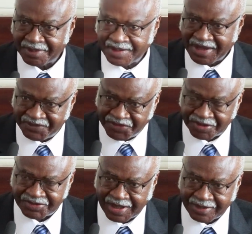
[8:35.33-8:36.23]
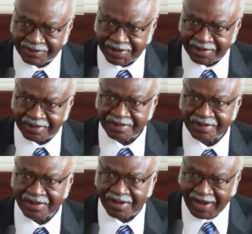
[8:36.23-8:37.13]
The efforts are great,
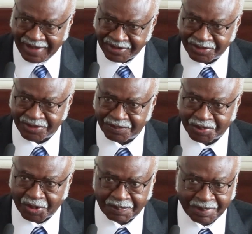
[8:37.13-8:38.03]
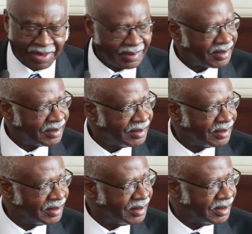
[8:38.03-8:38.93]
attitude proper.
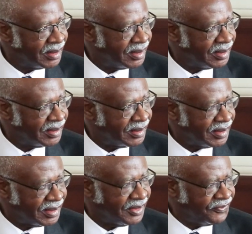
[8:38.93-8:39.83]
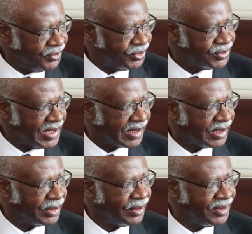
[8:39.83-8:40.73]
In the future, I
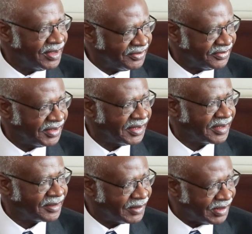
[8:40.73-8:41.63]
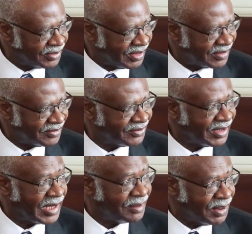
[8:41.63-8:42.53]
can only see great things
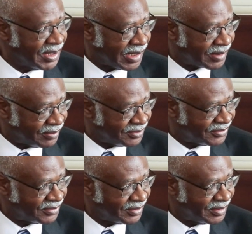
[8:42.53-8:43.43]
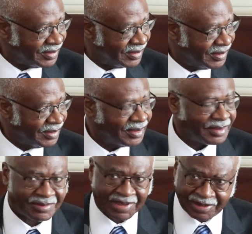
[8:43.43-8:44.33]
and miracles.
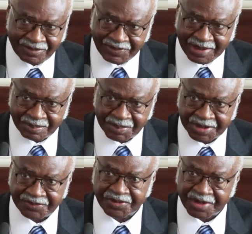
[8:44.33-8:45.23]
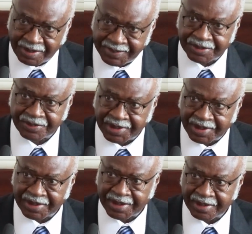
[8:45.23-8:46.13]
Thank you very much for coming
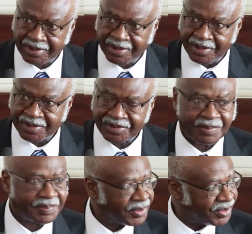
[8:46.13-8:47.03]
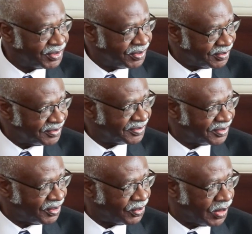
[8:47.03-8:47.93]
together to
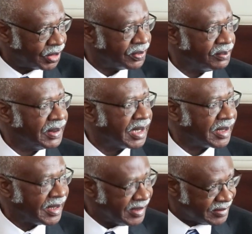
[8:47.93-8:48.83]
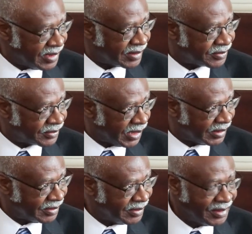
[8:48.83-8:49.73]
produce what will make Kenya great